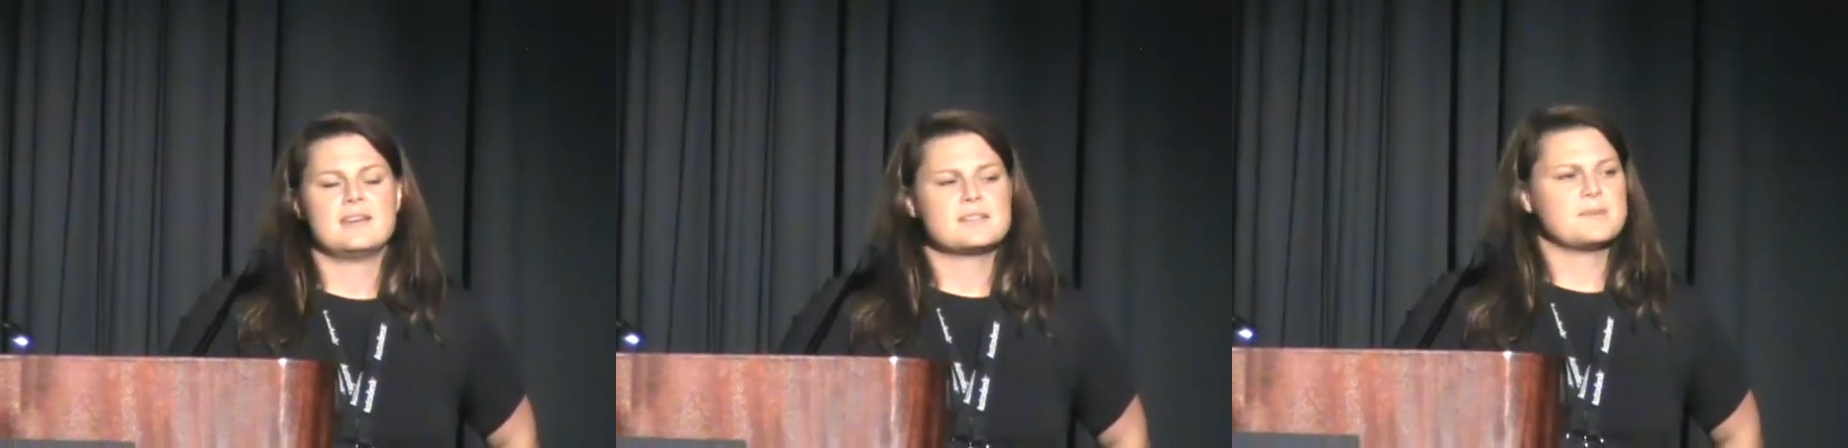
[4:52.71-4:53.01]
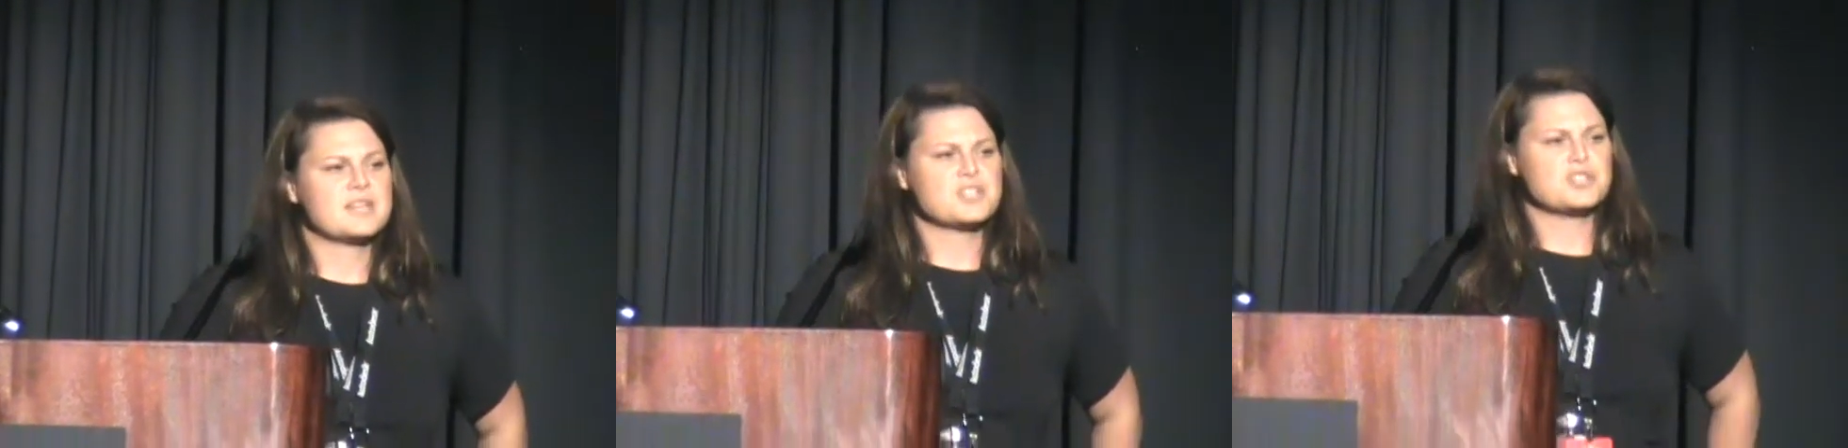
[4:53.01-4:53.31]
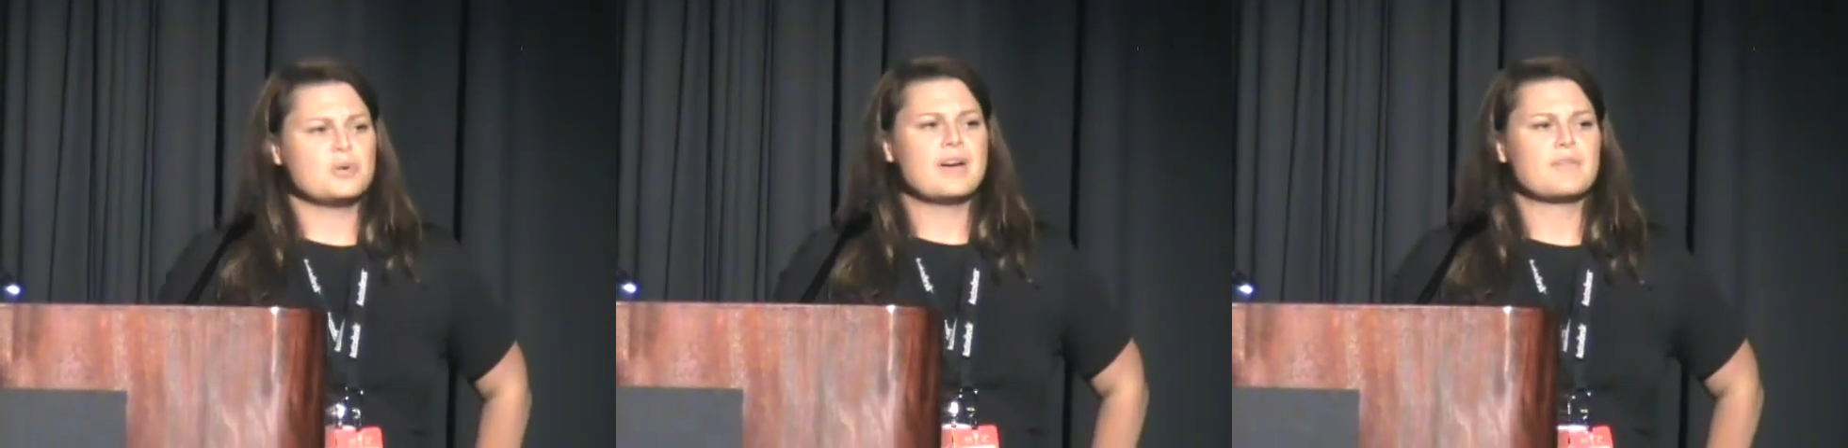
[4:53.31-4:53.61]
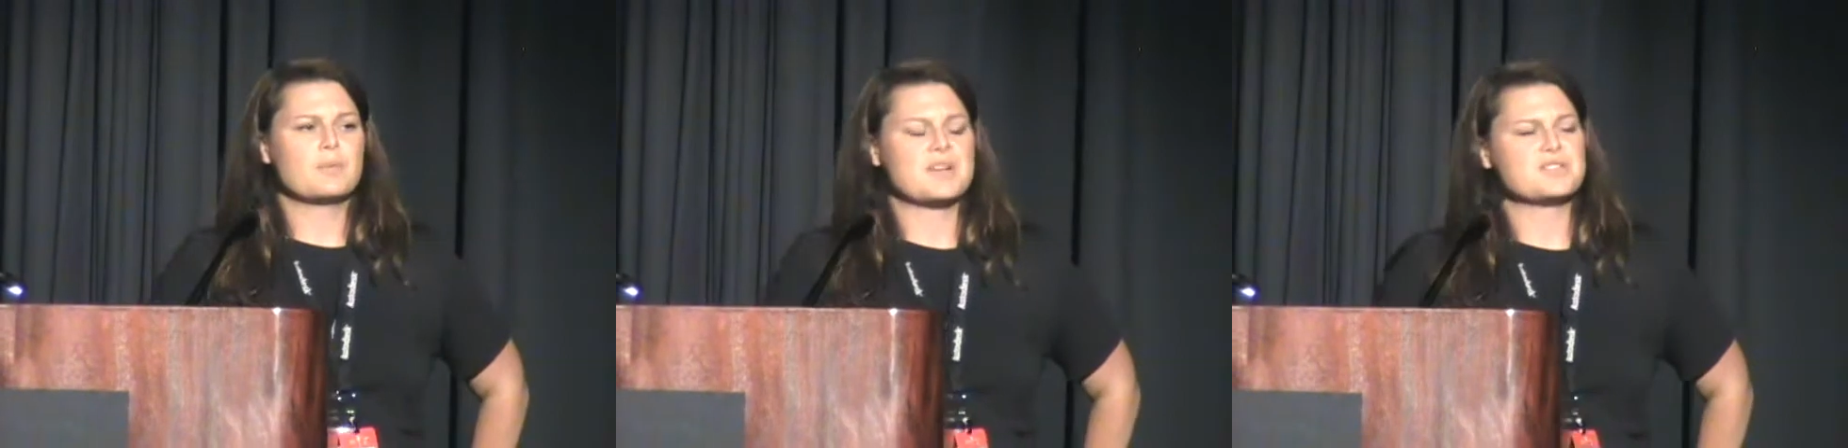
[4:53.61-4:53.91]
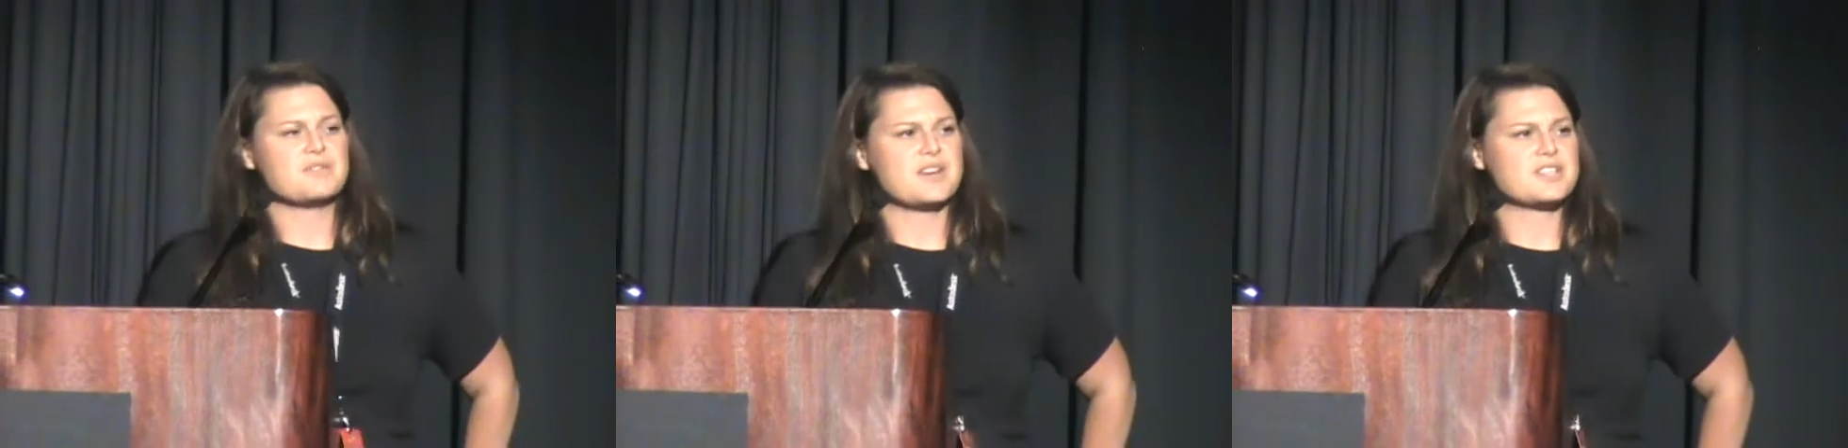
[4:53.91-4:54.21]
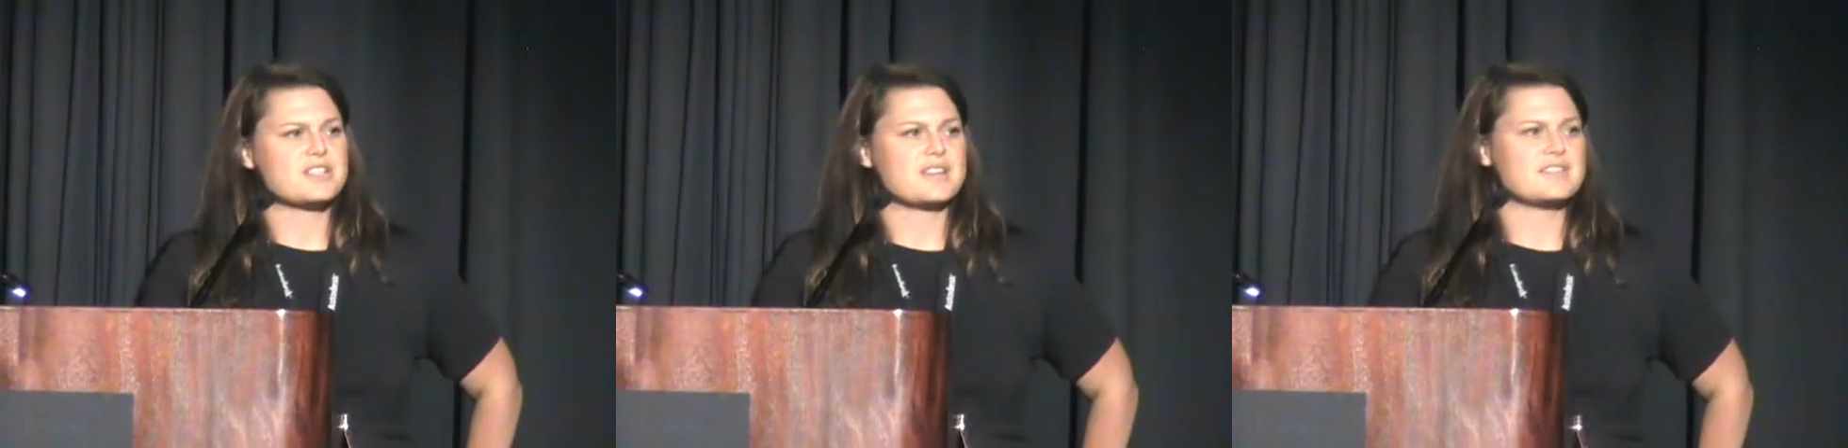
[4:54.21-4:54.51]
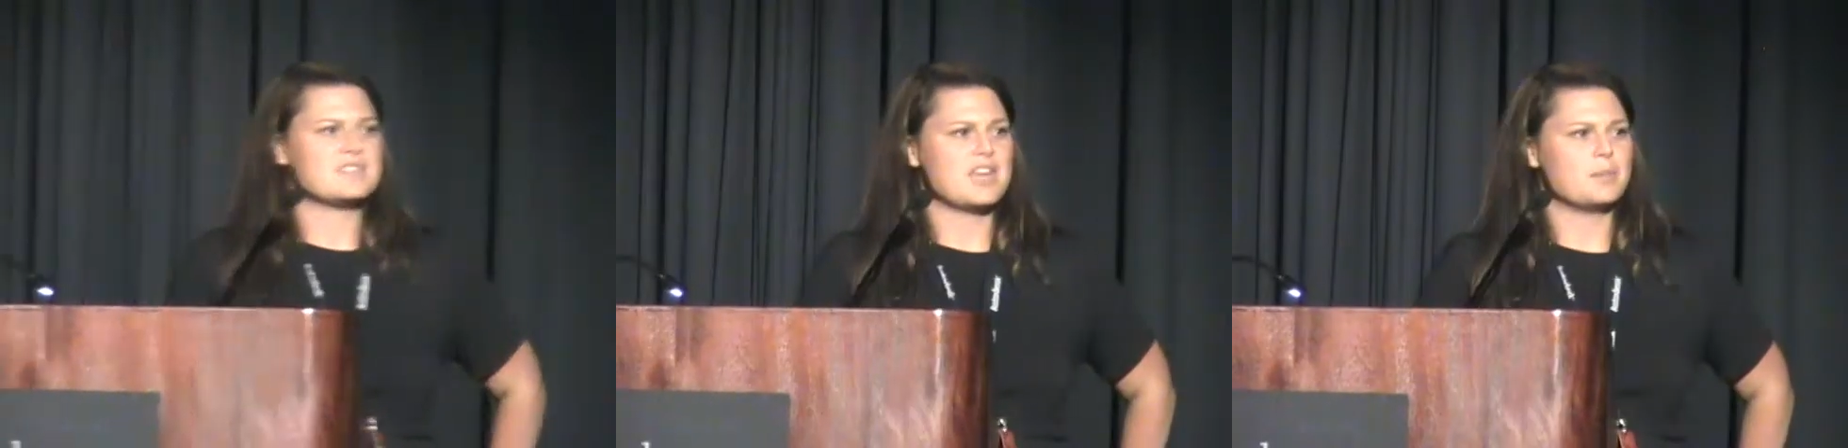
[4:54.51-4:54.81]
It's because you have a reservation at
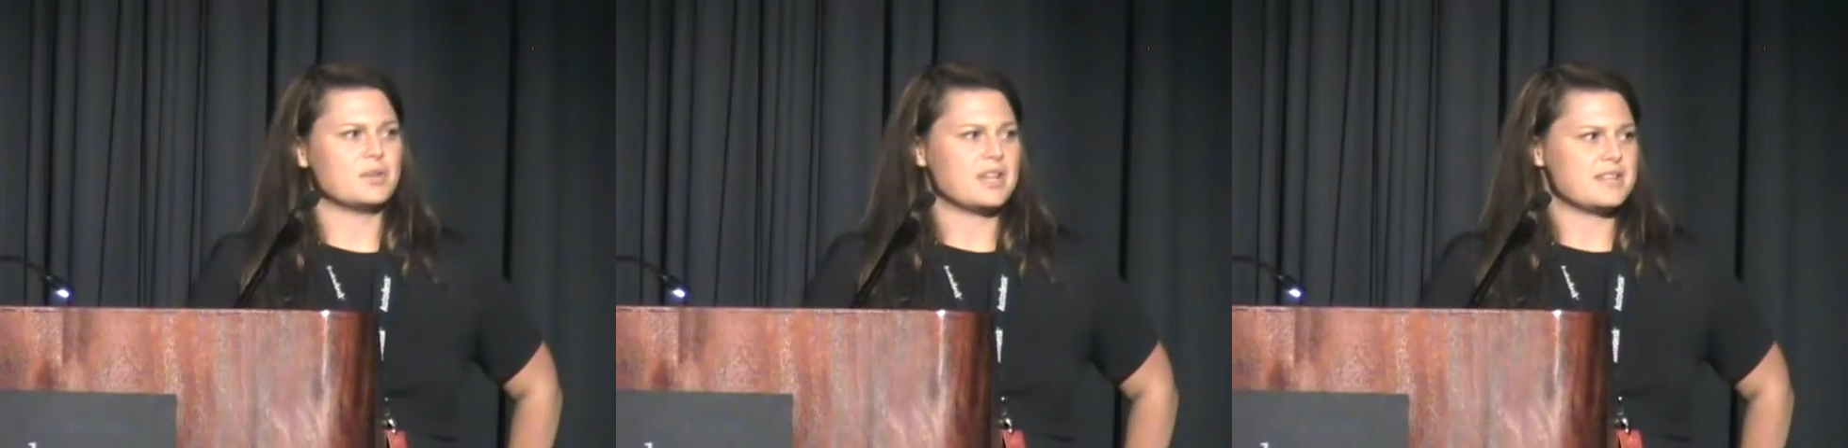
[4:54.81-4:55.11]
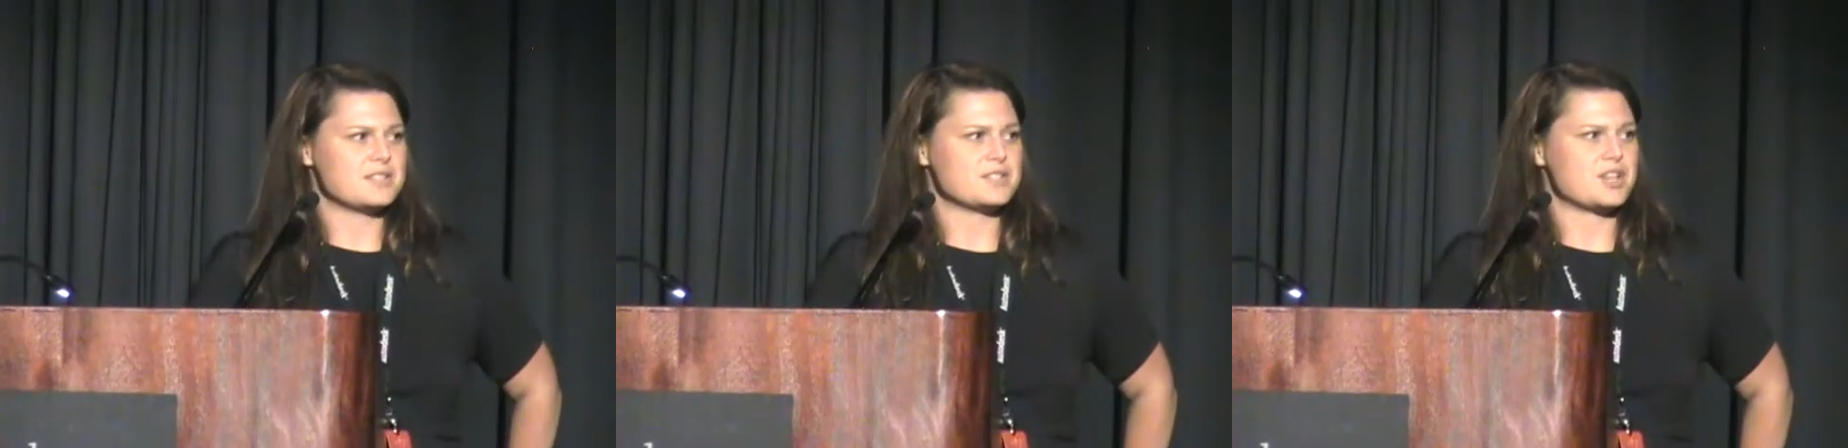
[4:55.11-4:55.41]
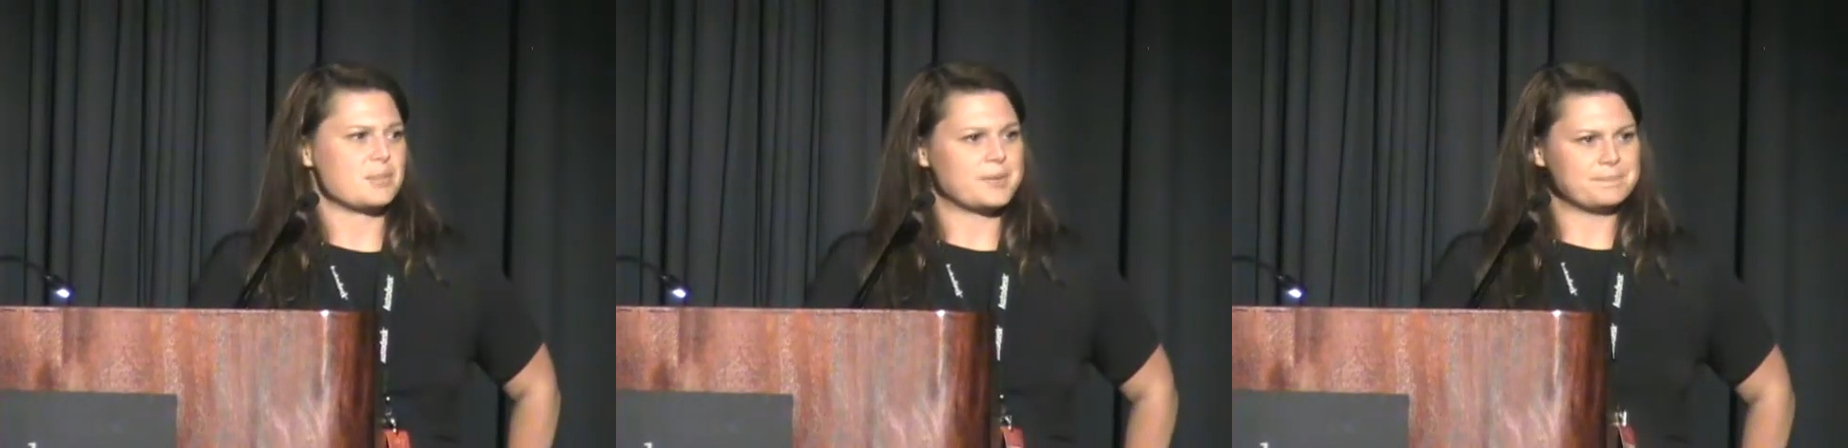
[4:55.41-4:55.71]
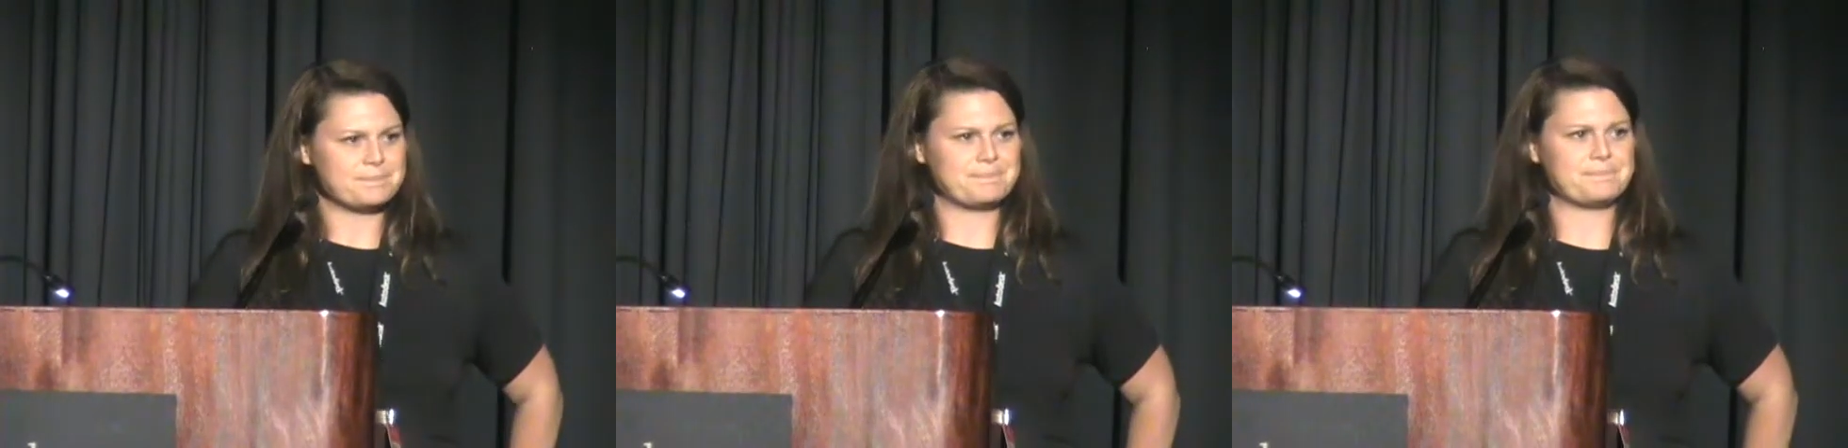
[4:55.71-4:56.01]
the table, ladies and gentlemen,